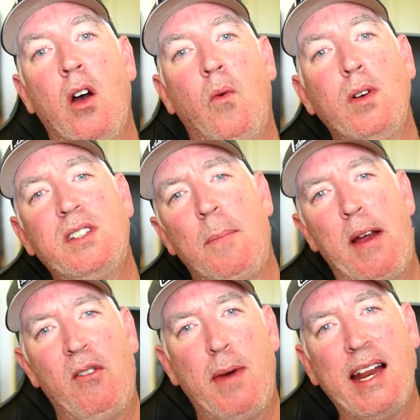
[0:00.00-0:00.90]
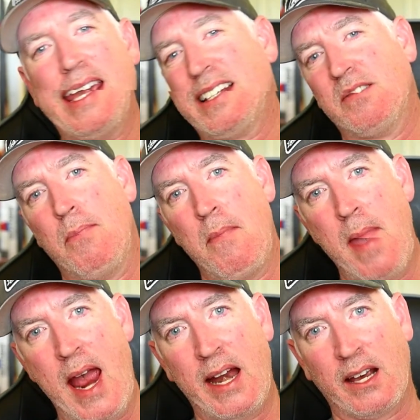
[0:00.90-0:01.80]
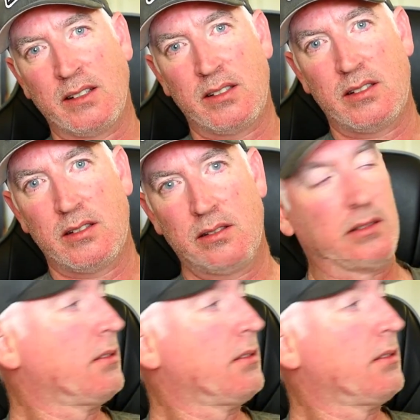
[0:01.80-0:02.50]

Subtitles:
What's up, everybody? It's Manix.